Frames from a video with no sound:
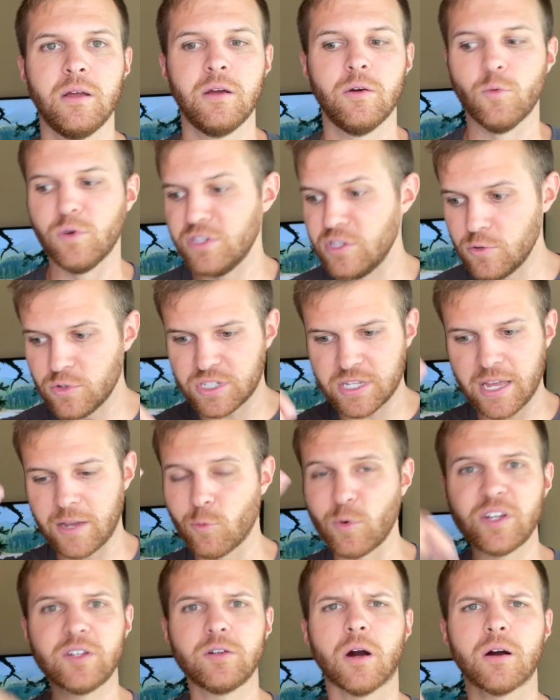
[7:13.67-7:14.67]
When you say,
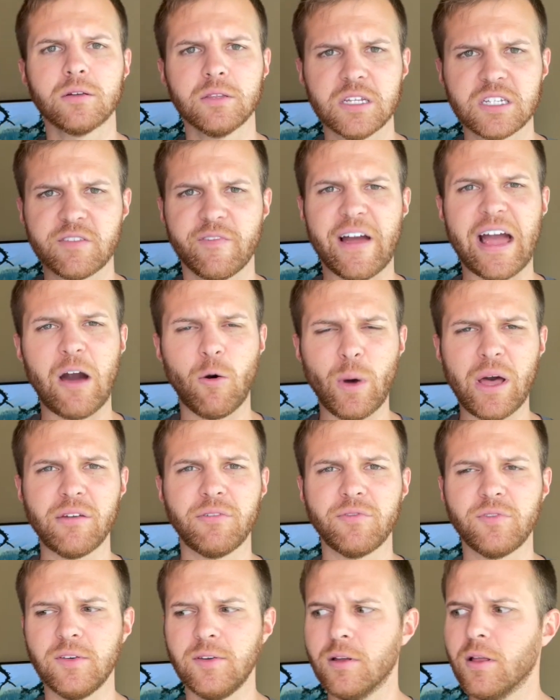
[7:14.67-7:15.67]
regardless of how I
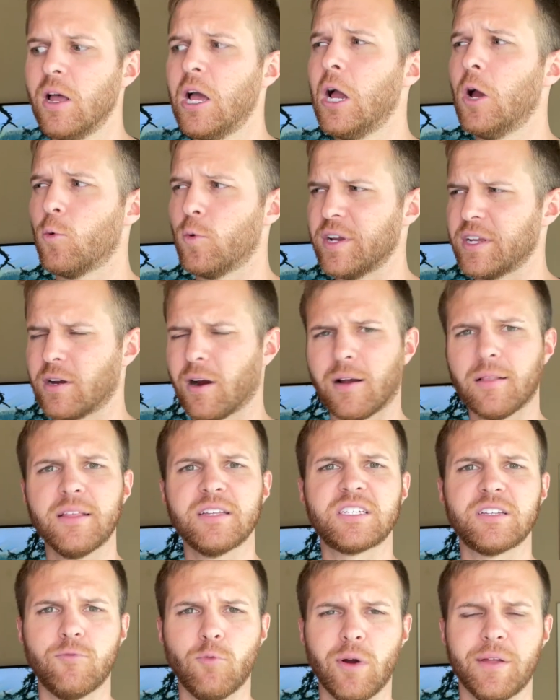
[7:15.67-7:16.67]
feel, regardless
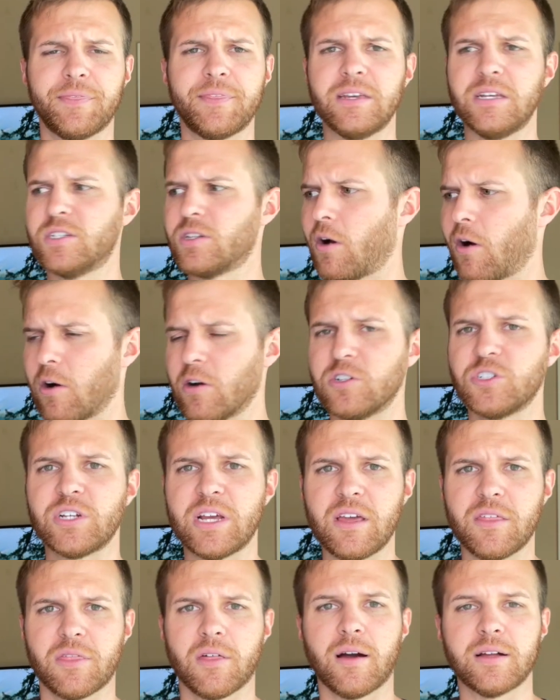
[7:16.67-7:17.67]
of what these
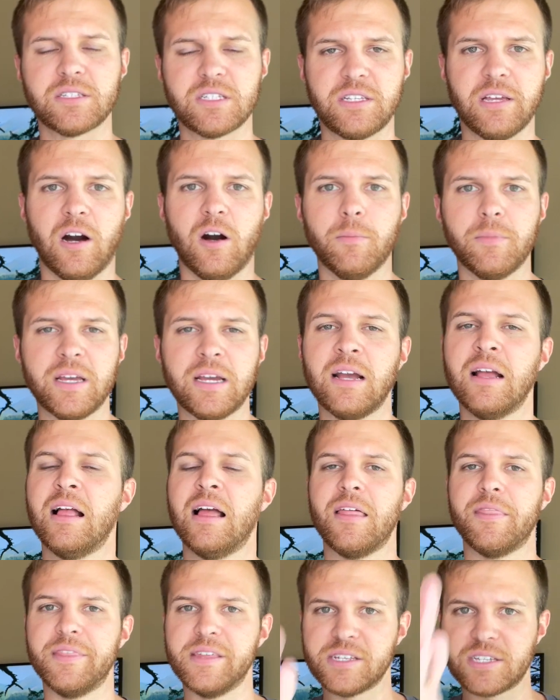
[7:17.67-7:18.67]
RJ thoughts tell me,
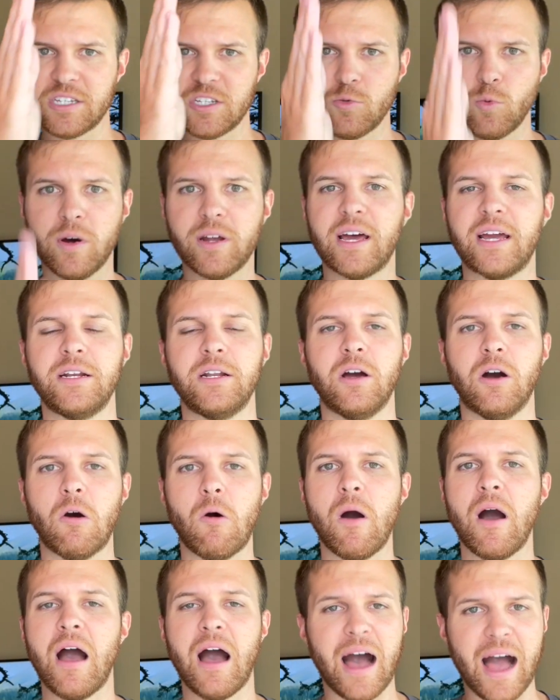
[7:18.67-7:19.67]
this is what I know.
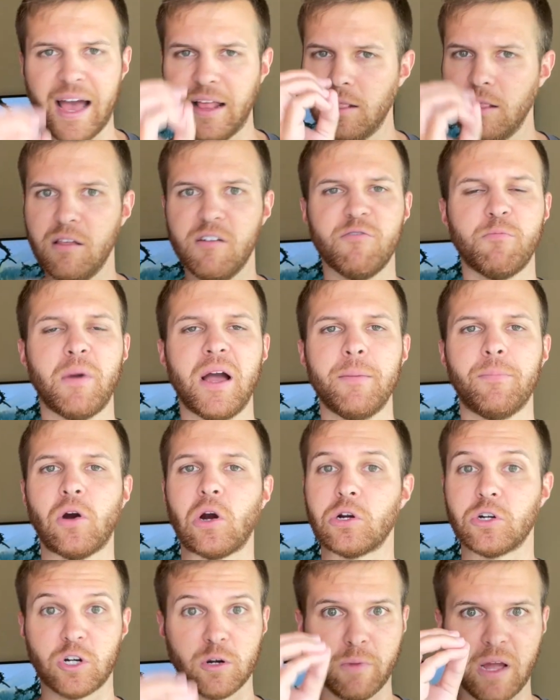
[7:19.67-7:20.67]
I love my
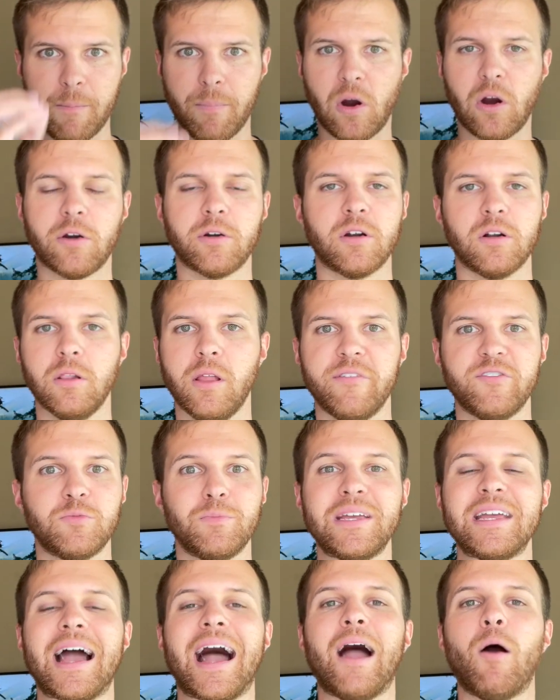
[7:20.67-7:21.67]
partner loves
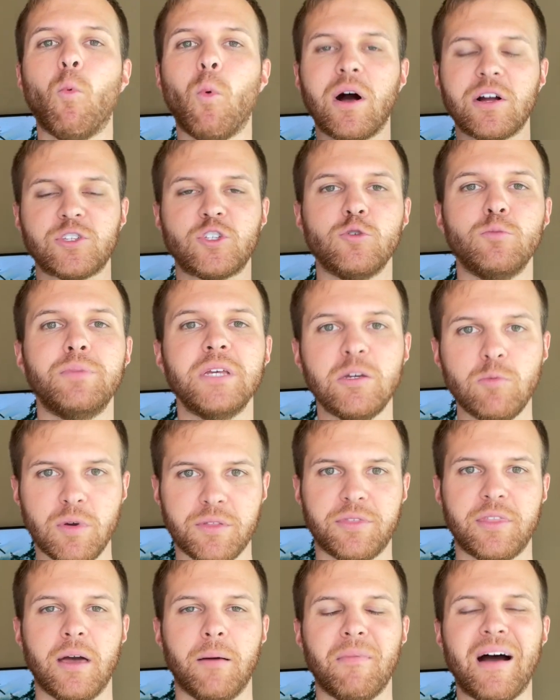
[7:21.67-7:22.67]
me. I want to be with
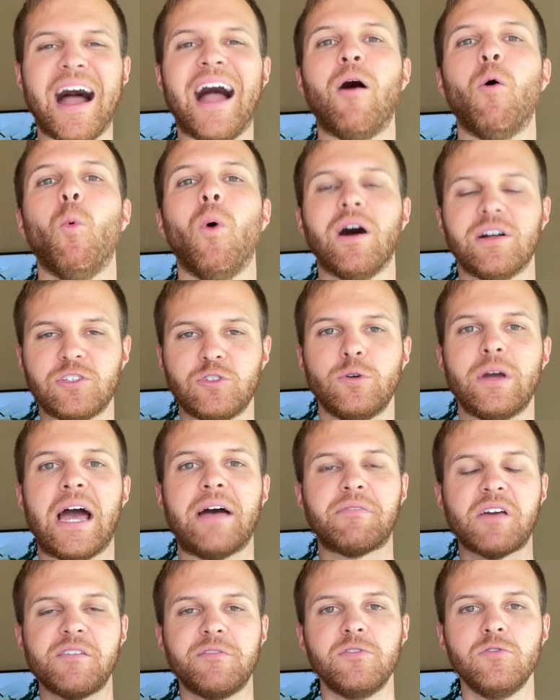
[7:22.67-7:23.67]
them. I want to have
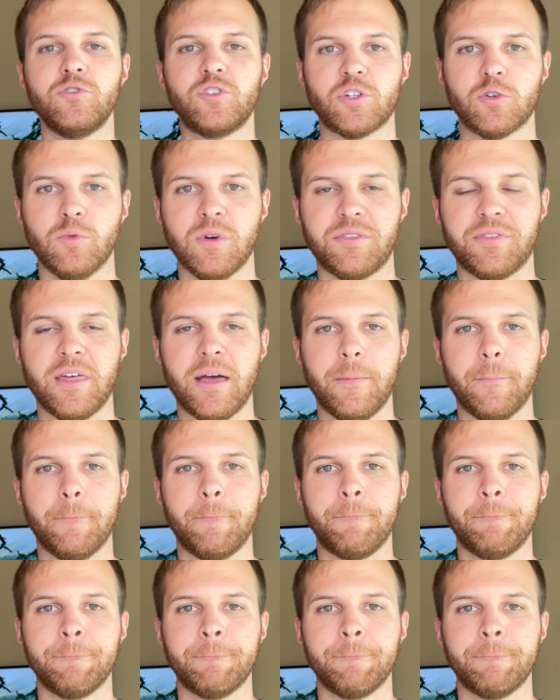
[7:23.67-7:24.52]
a future with them.